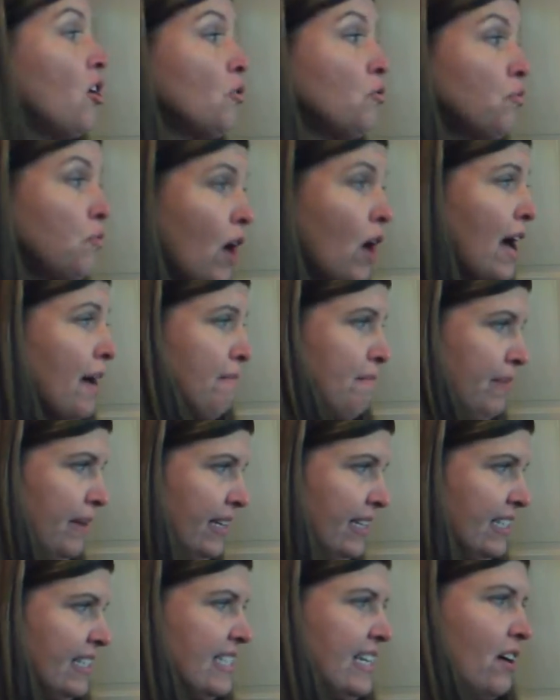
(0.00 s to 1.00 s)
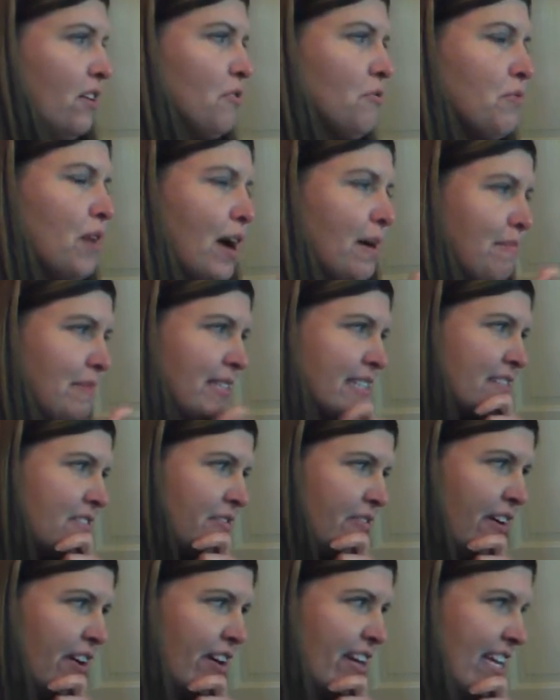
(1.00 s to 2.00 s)
A rhombus. Now, a rhombus
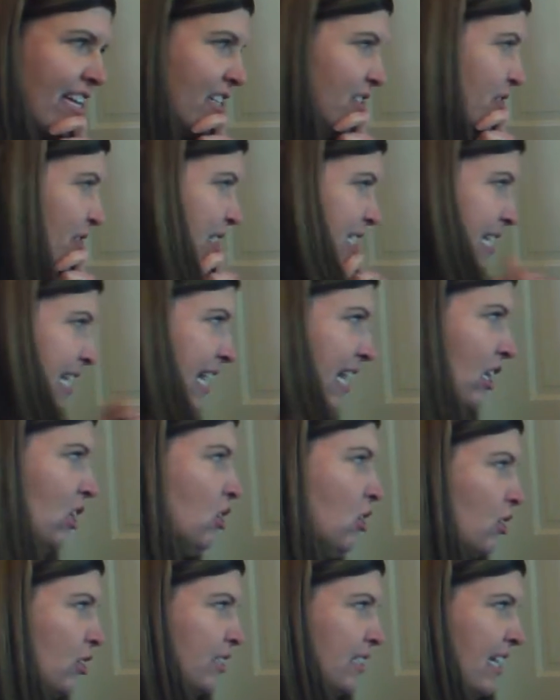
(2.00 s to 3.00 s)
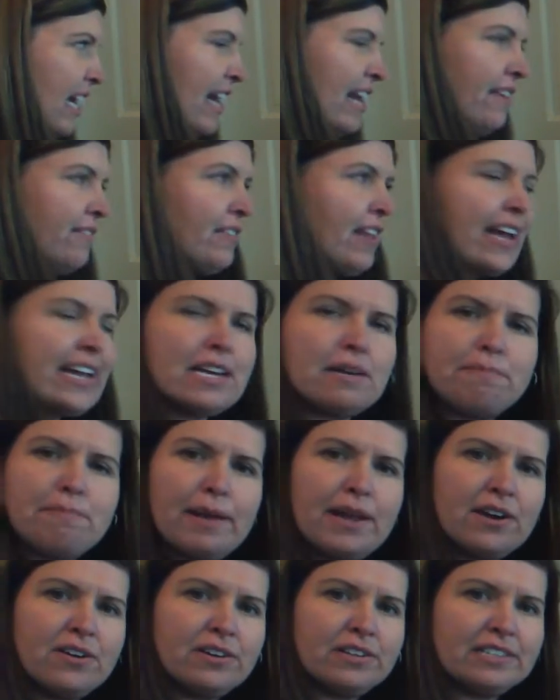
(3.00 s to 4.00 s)
is very interesting. It looks kind of like a
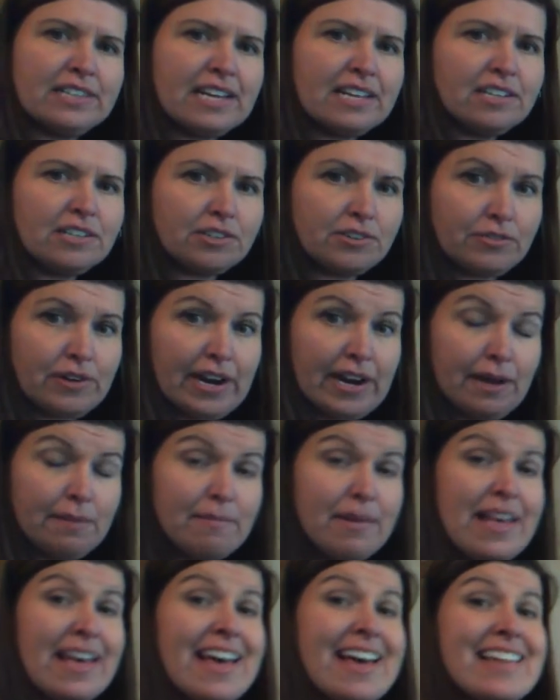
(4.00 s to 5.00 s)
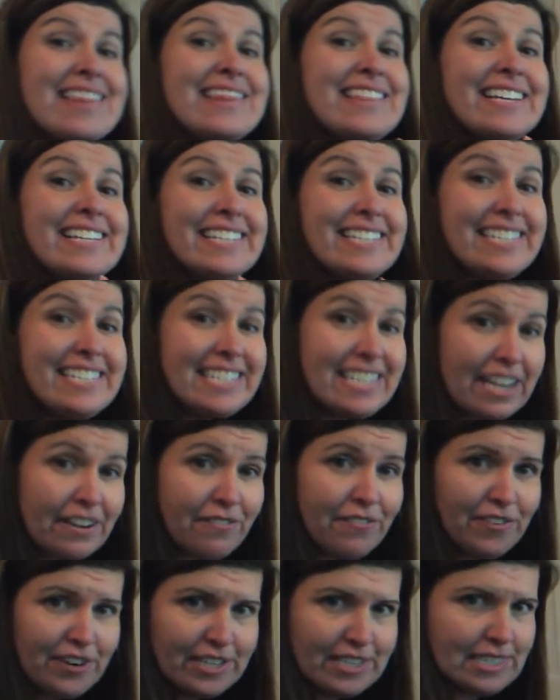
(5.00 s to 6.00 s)
parallelogram. The
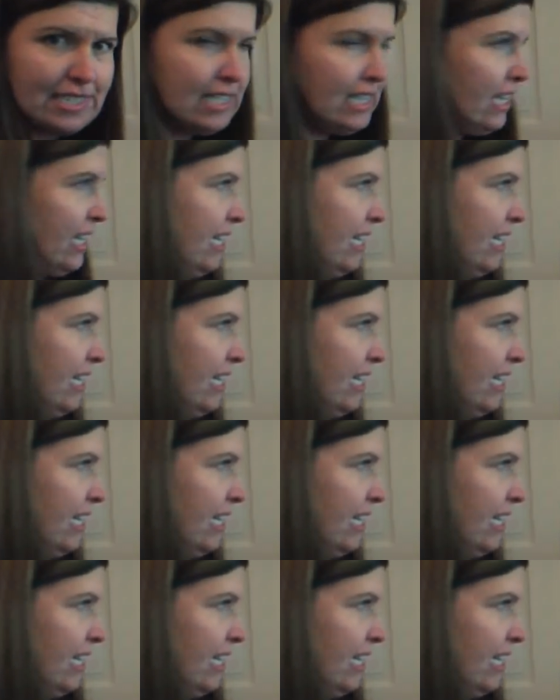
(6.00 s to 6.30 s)
difference